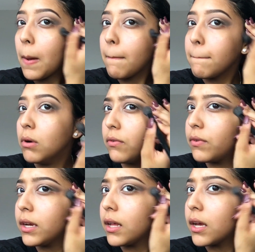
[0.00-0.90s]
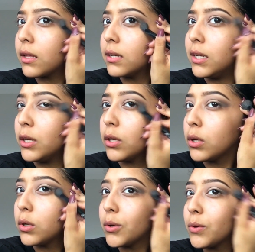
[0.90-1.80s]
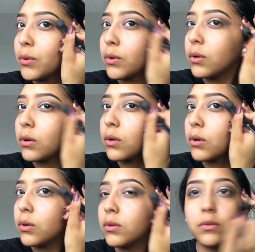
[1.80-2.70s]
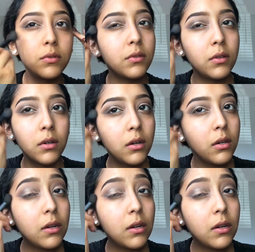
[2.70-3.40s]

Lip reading: So I'm just blending the edge out a little bit.